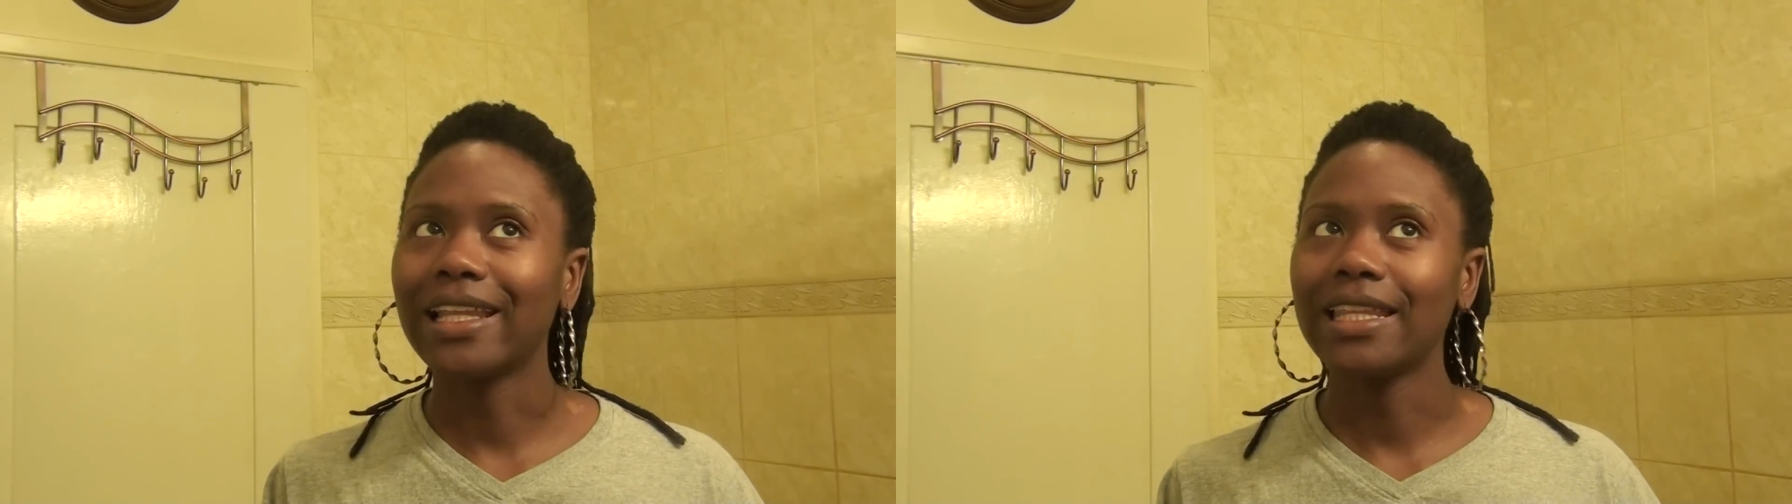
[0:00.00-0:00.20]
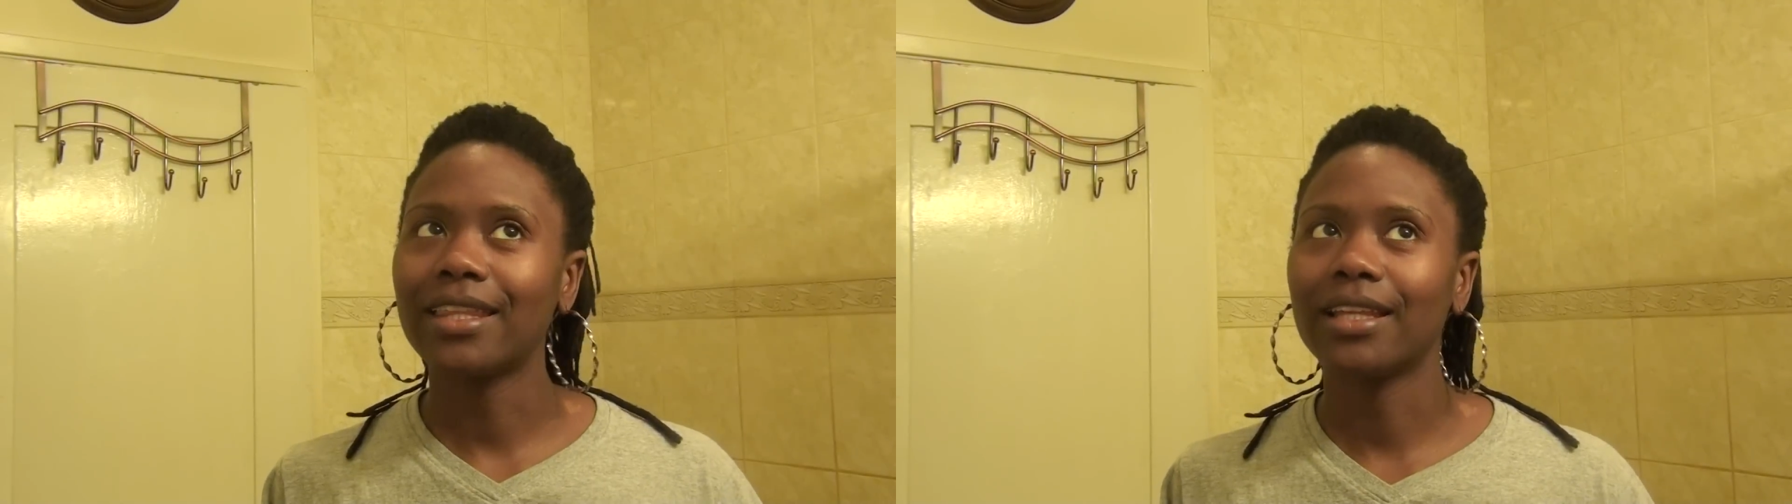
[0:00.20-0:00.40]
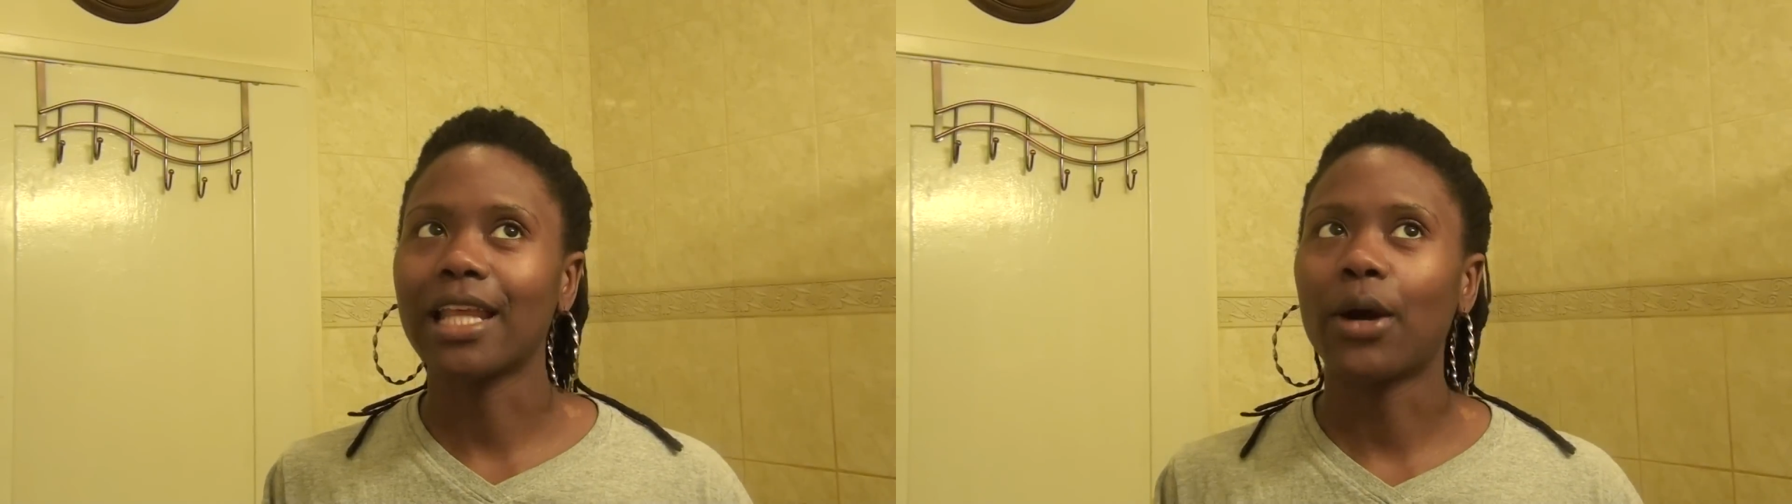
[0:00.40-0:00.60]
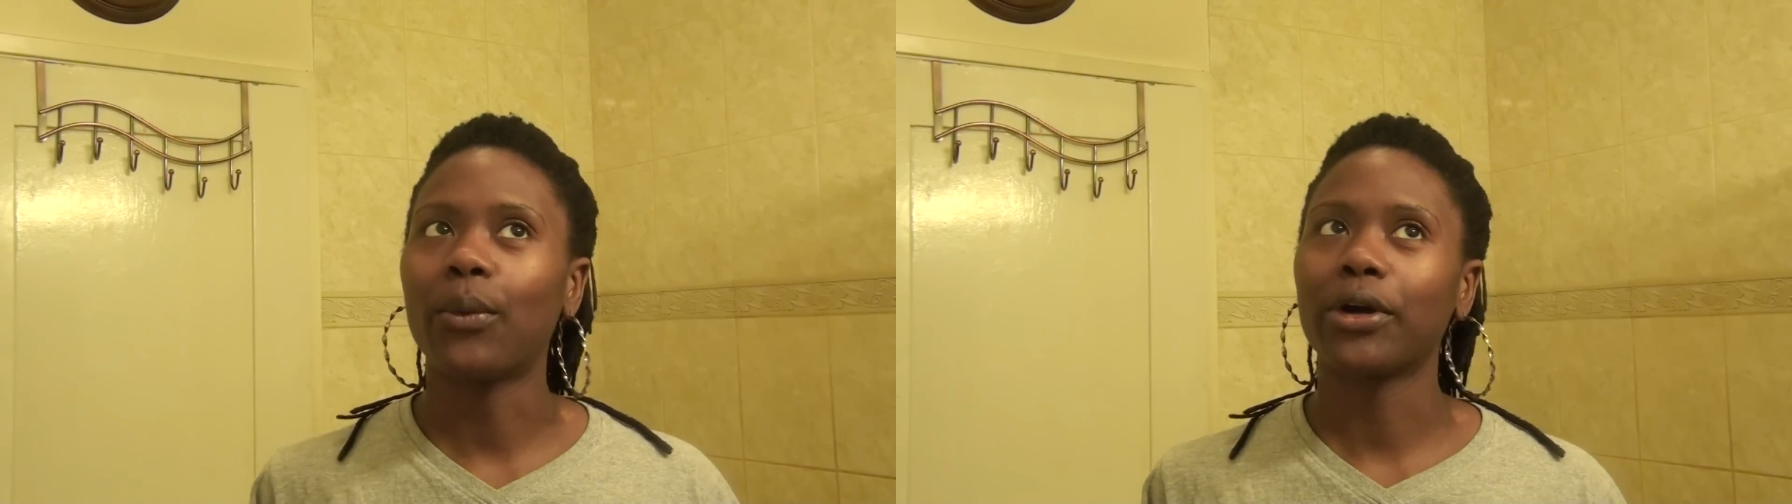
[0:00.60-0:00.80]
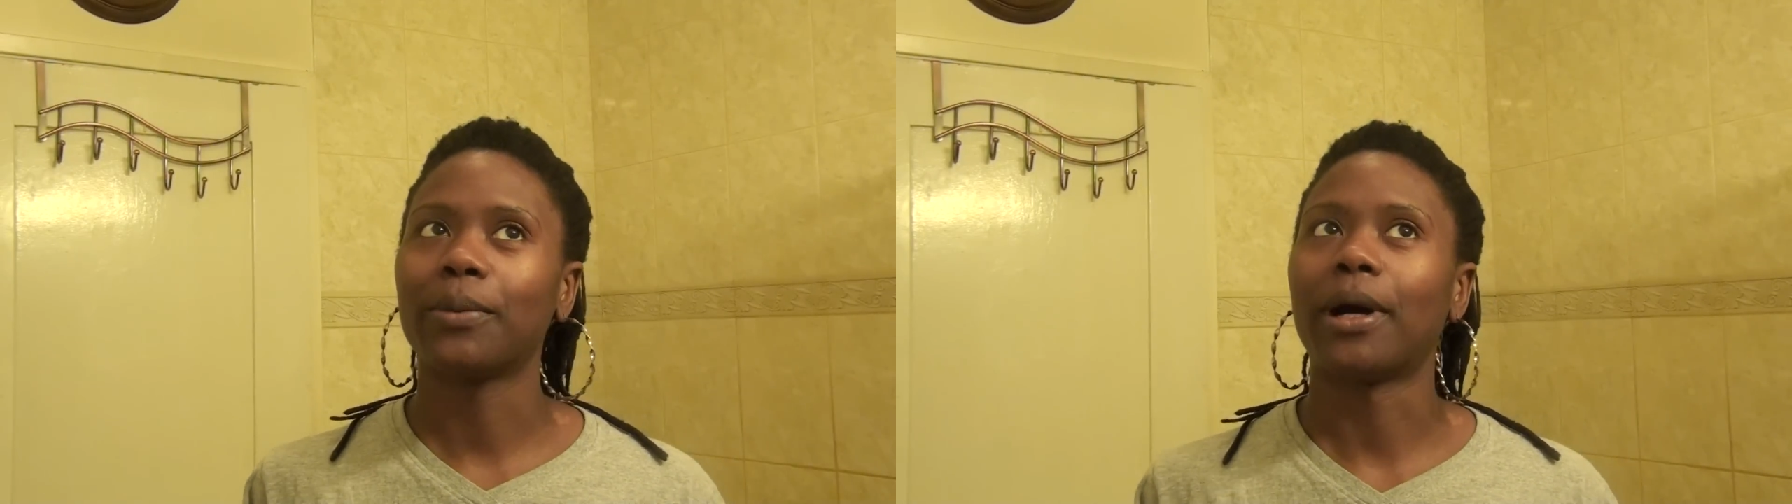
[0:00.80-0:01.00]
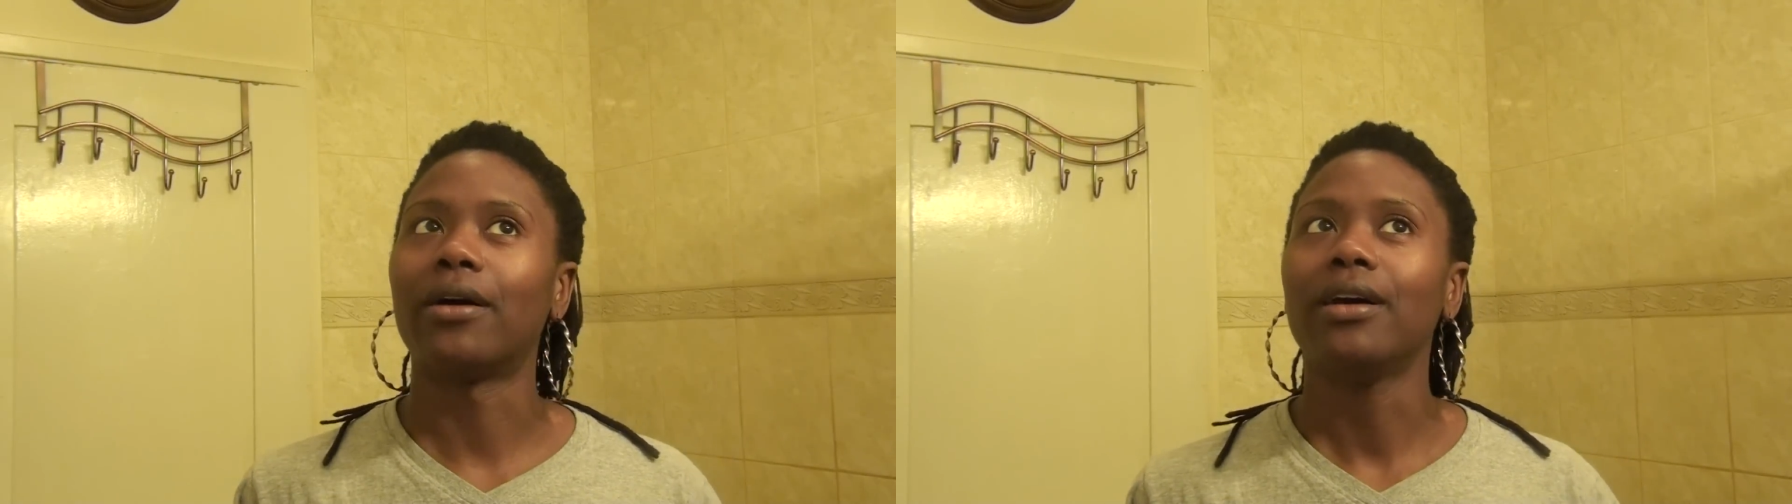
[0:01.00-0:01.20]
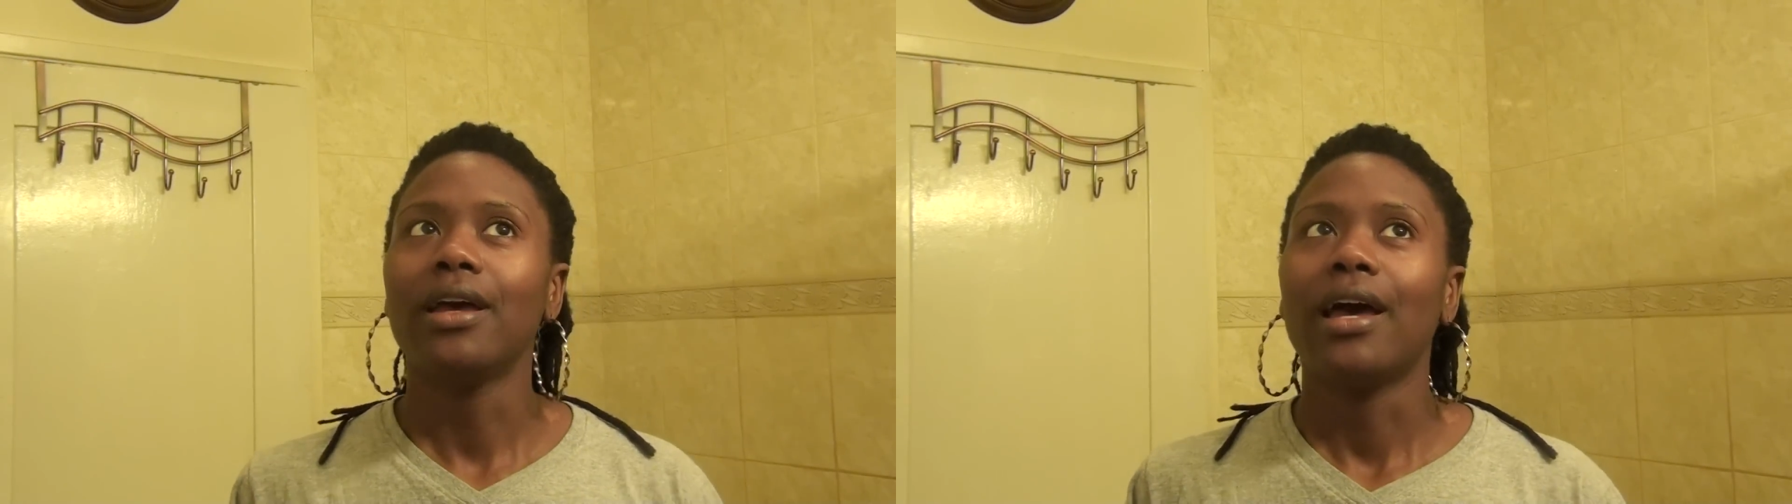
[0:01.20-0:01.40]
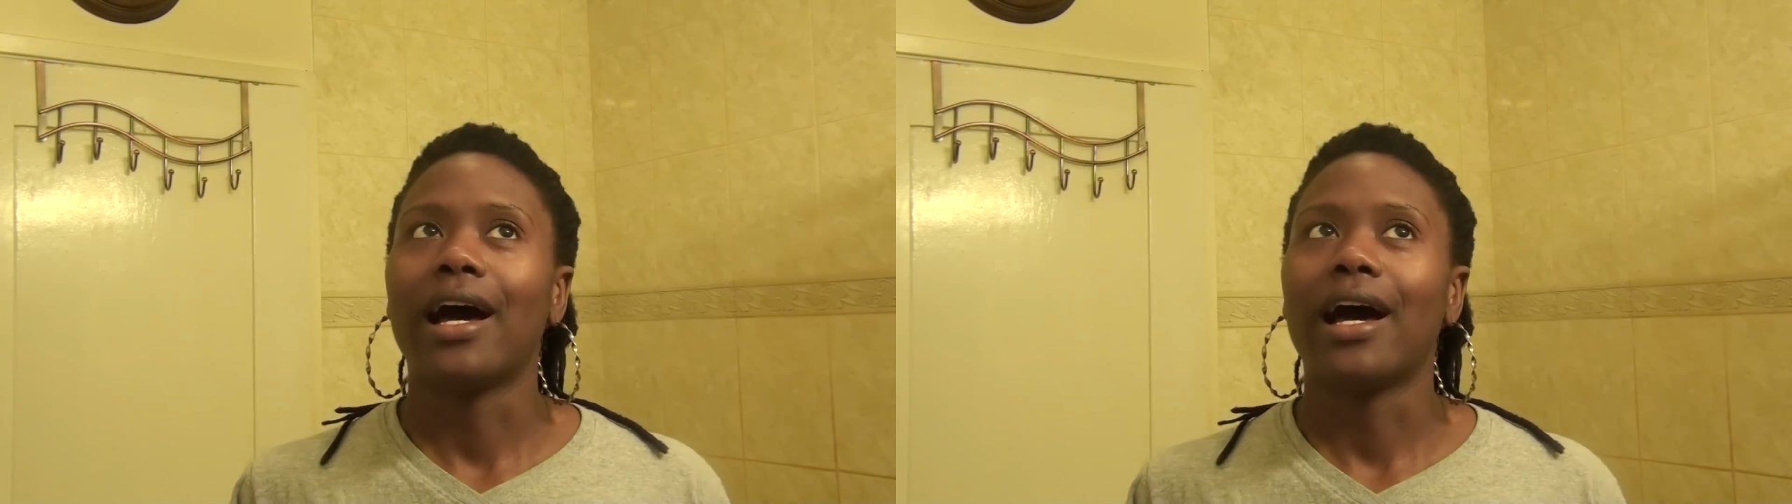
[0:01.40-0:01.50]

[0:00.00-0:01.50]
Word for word: anything that I worry about.